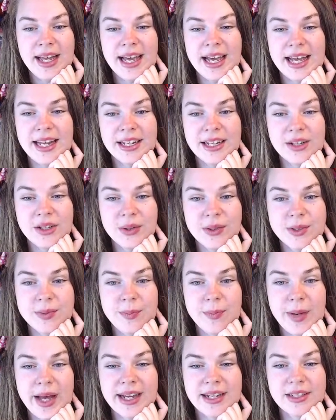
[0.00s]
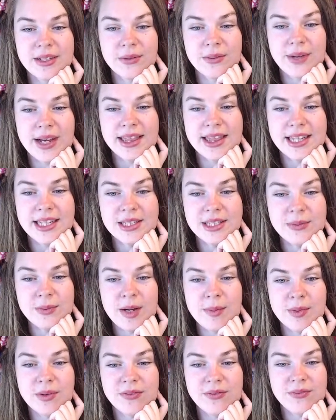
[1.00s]
And it goes back to where things
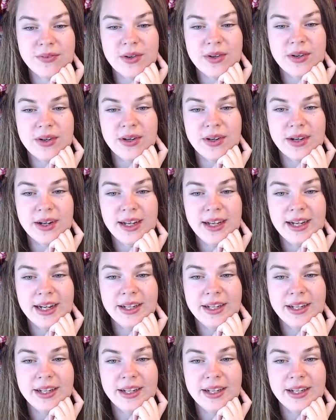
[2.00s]
were before.